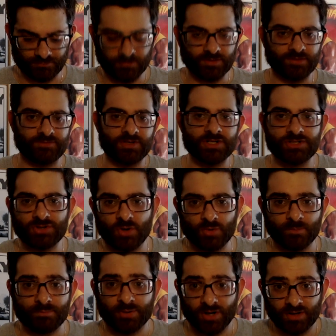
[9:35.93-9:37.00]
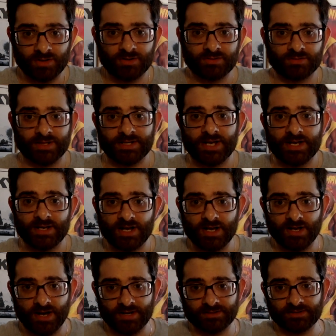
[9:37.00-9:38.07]
finished the whole book. Like
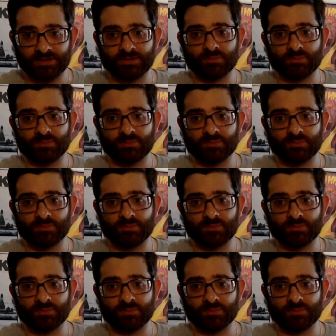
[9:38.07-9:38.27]
I